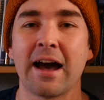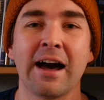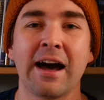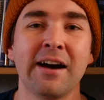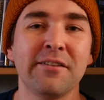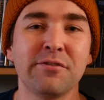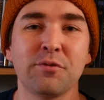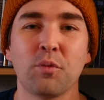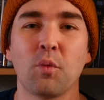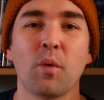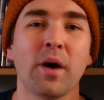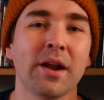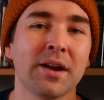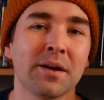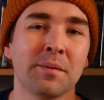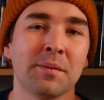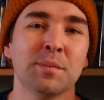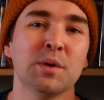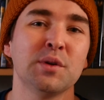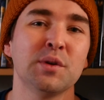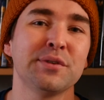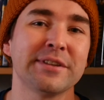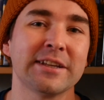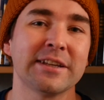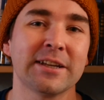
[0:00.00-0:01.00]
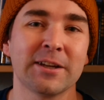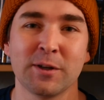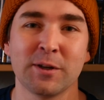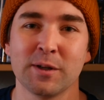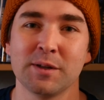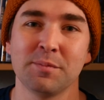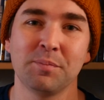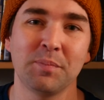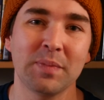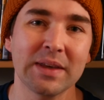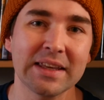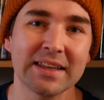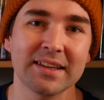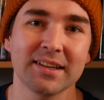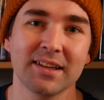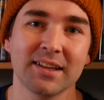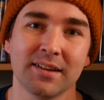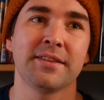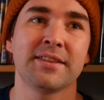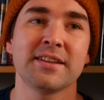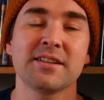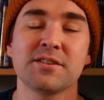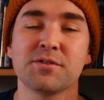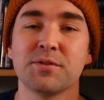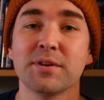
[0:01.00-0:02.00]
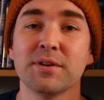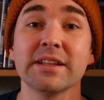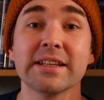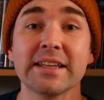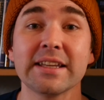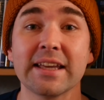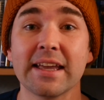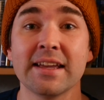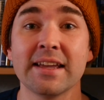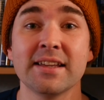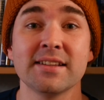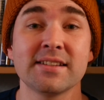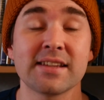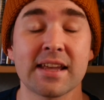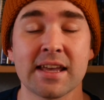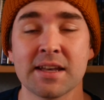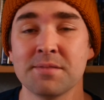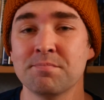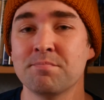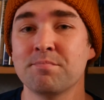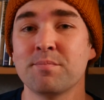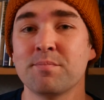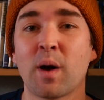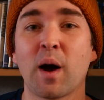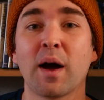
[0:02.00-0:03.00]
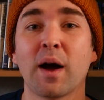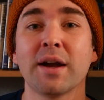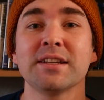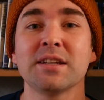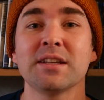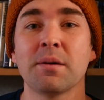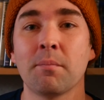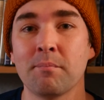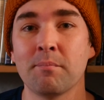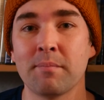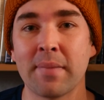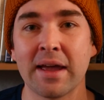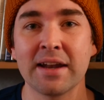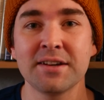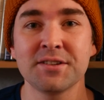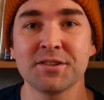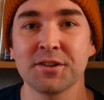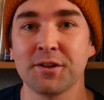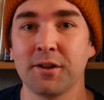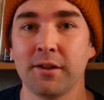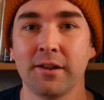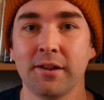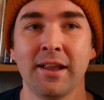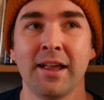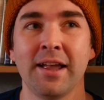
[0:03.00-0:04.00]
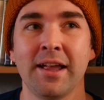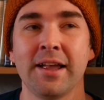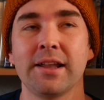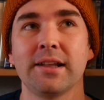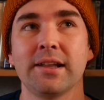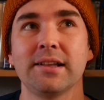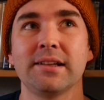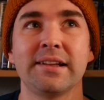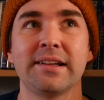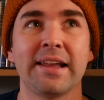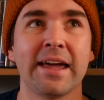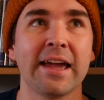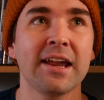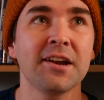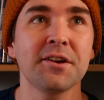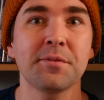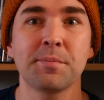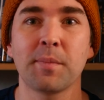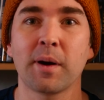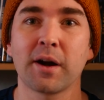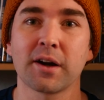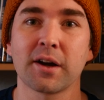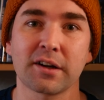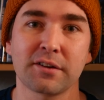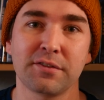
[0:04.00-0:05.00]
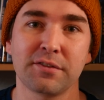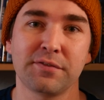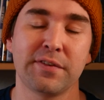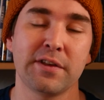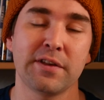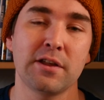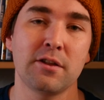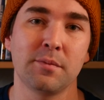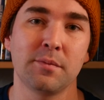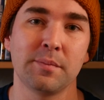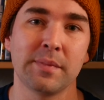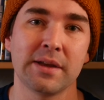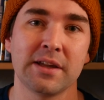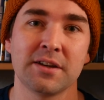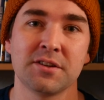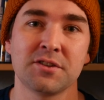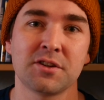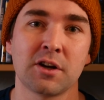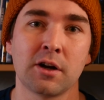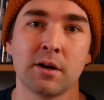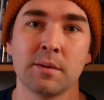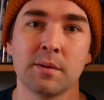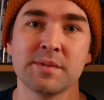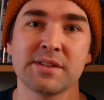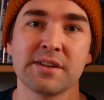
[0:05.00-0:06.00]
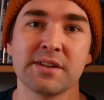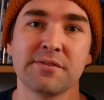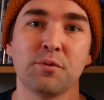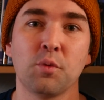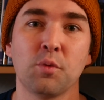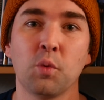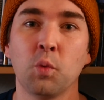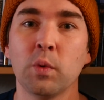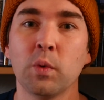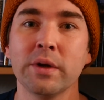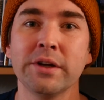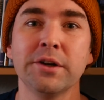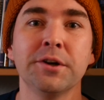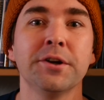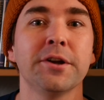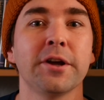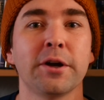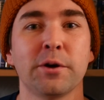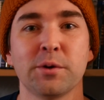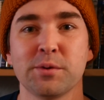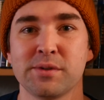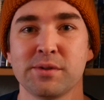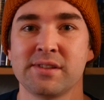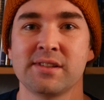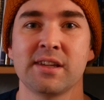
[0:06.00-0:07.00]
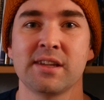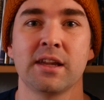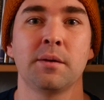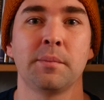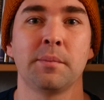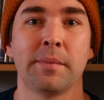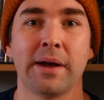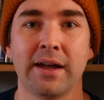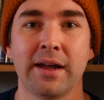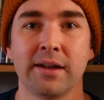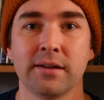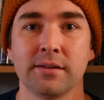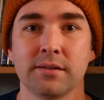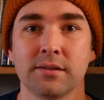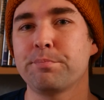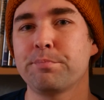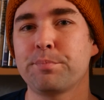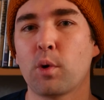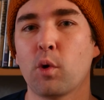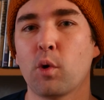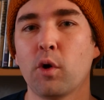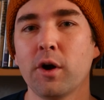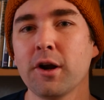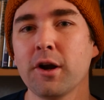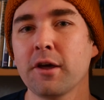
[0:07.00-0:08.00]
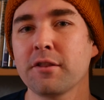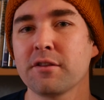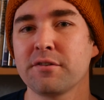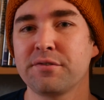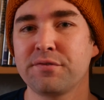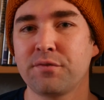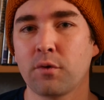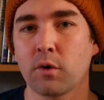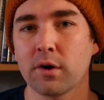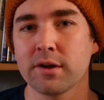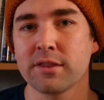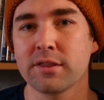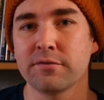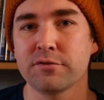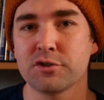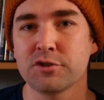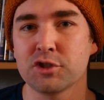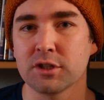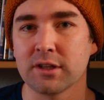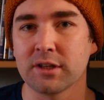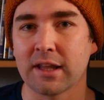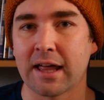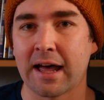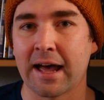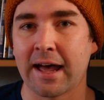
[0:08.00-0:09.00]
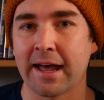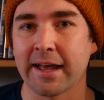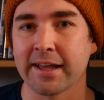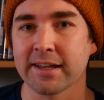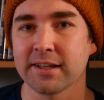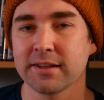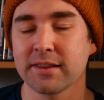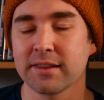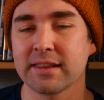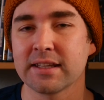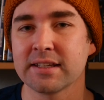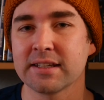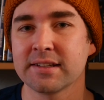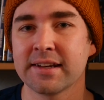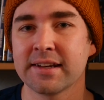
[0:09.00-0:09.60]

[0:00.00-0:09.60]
of what a movie could be. This really is a monumental landmark film in terms of weirdo cinema. Born on the 4th of July, the